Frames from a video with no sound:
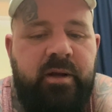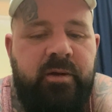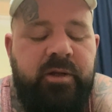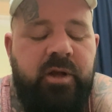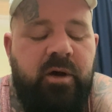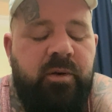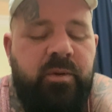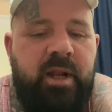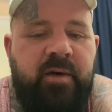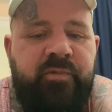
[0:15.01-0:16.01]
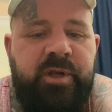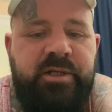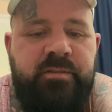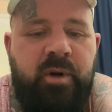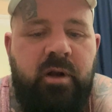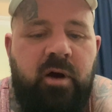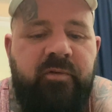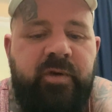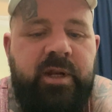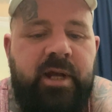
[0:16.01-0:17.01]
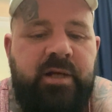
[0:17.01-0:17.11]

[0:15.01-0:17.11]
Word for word: uh, you know, 11 years of my life in and